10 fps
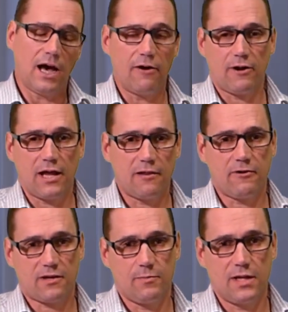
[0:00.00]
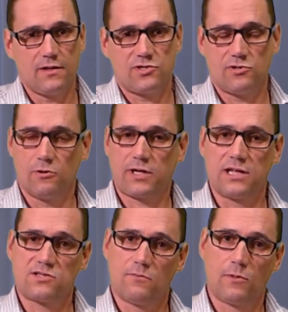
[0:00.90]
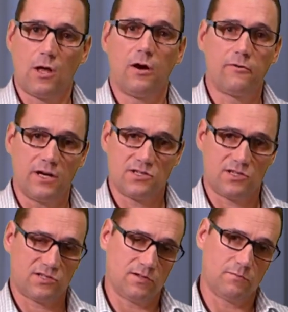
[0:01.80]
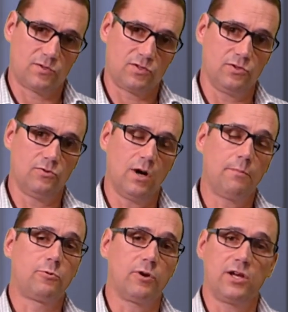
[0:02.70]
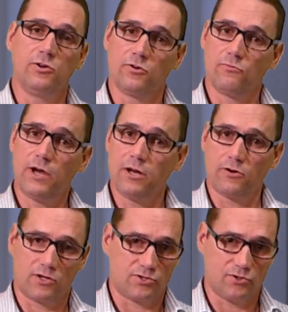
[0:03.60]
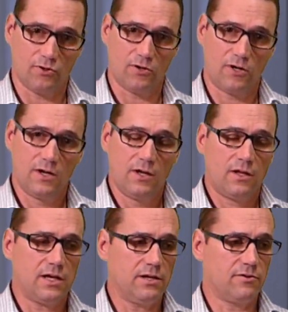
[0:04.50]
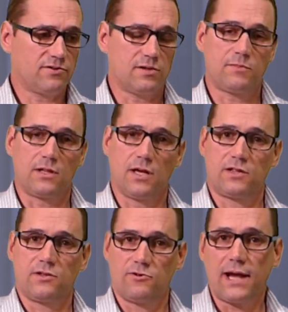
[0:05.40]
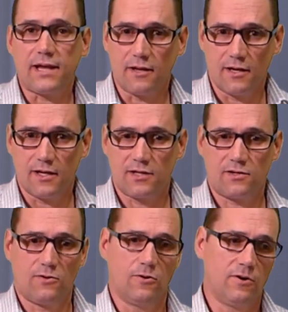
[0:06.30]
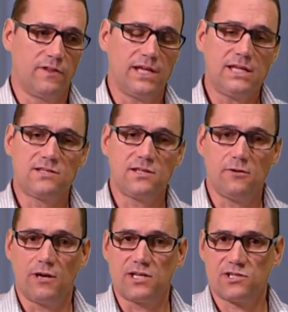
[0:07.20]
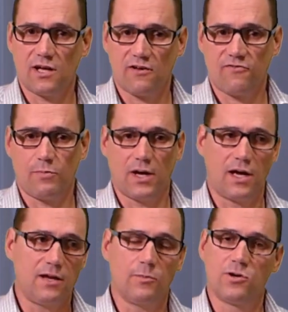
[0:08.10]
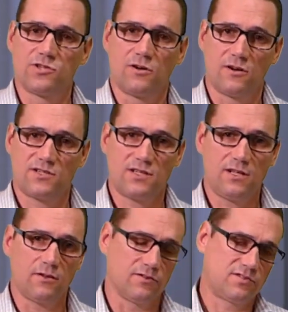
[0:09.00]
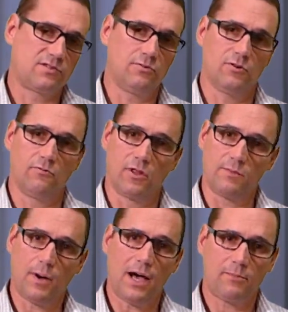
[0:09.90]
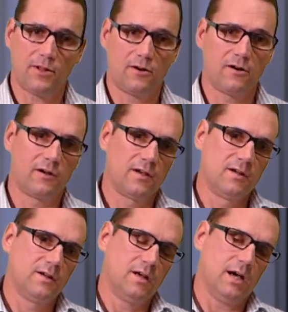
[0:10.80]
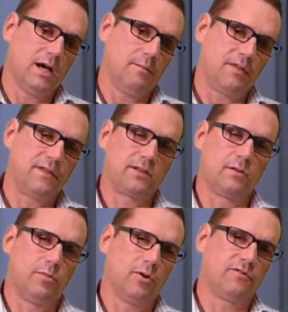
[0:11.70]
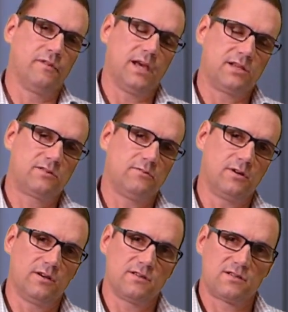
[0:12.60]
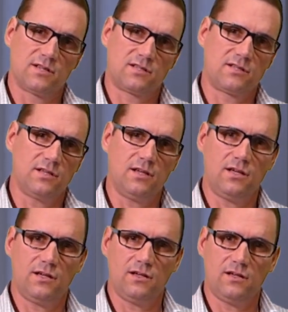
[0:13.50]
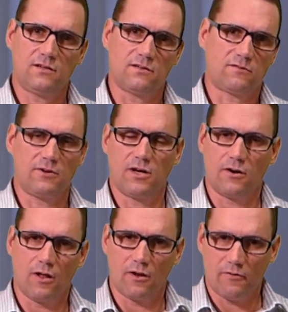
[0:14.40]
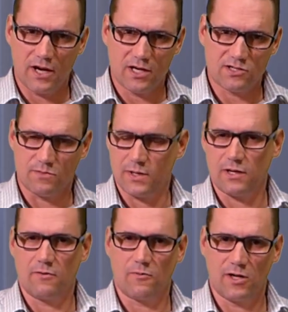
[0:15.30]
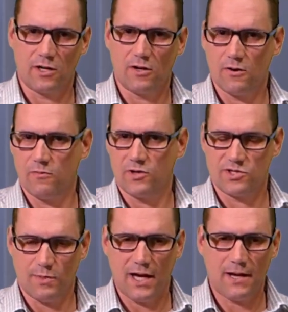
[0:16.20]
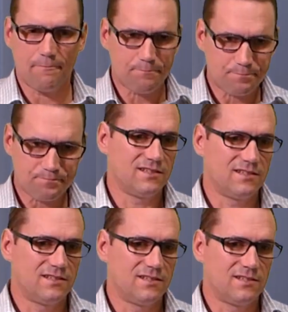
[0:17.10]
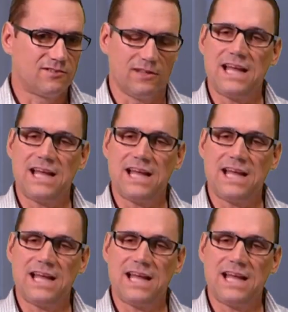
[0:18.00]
I would highly recommend that you look at some long-range system to upgrade your radio controller, either something like the Dragon Link or the Easy UHF by Emergent RC. Those two are really popular. I think they're both in that $260 to $300 range, depending on where you go and what you buy. So